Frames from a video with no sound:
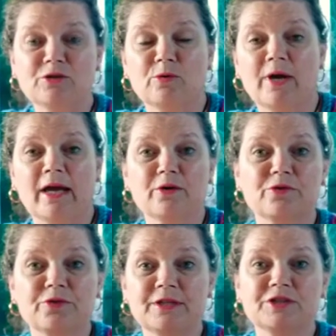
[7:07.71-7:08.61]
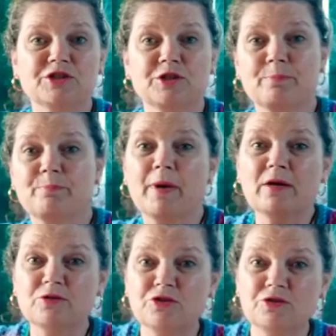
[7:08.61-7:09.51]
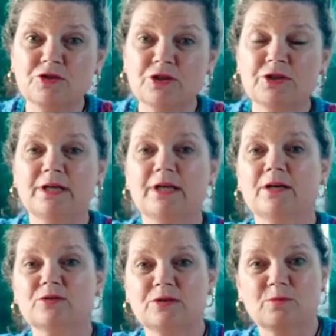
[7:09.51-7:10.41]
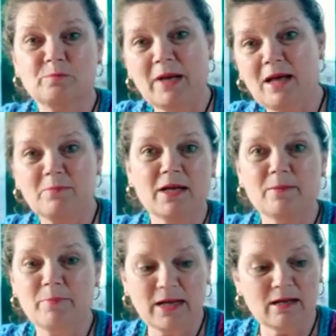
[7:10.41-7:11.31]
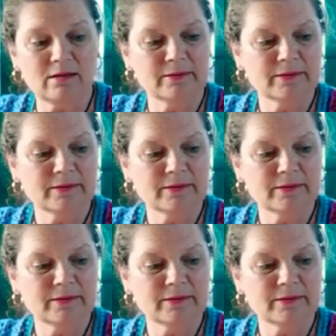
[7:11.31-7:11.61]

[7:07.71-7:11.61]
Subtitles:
or how things are supposed to turn out and blah, blah, blah.